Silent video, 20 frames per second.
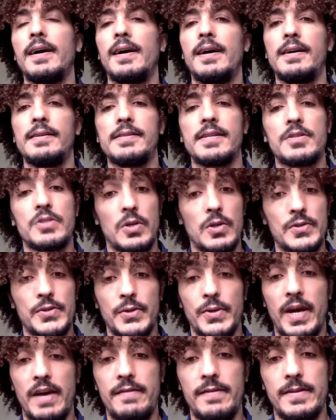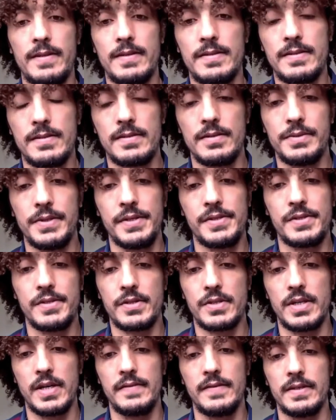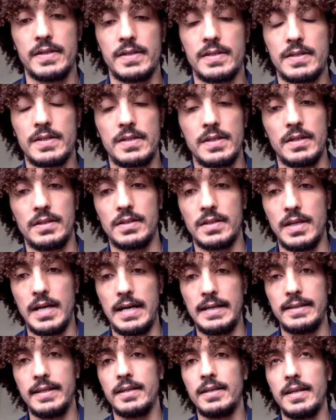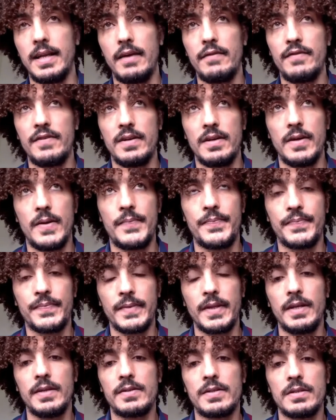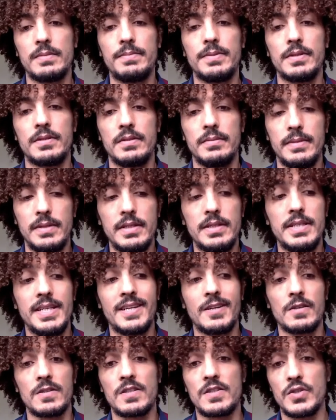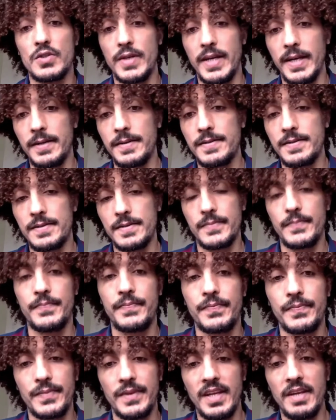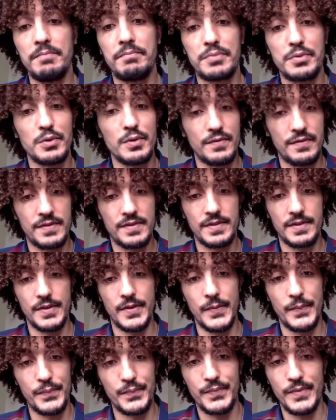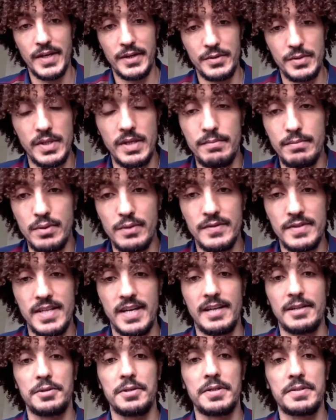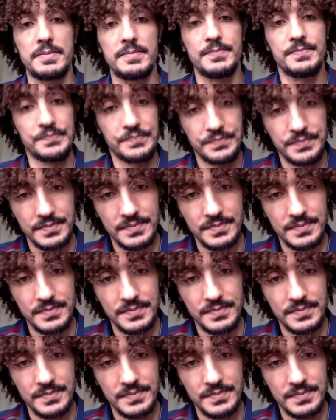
uh, there's also evidence research evidence that adding um, interpretability constraints improves um, actually improves the algorithm